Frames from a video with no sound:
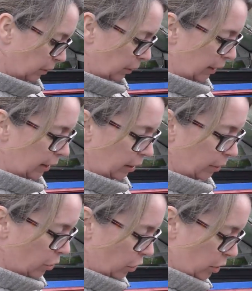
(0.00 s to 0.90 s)
I know
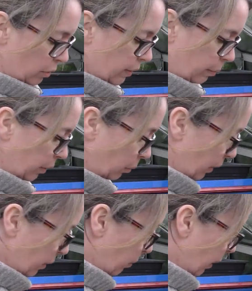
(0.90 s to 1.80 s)
I should do something
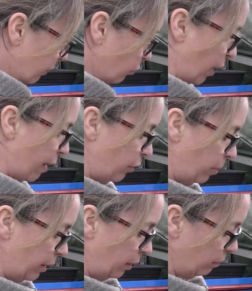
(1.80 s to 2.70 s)
with them, like drown them
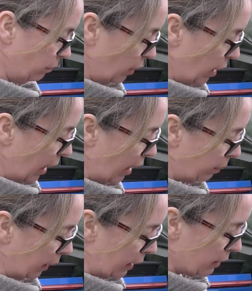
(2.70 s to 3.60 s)
in a
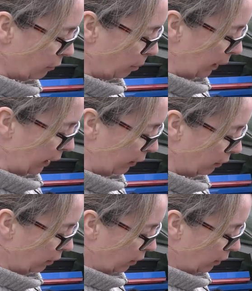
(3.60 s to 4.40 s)
happy glass of beer,